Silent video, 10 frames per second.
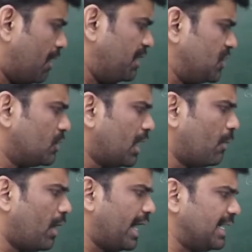We should
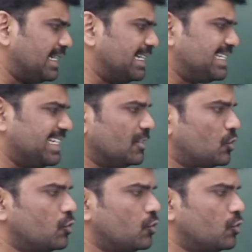avoid eating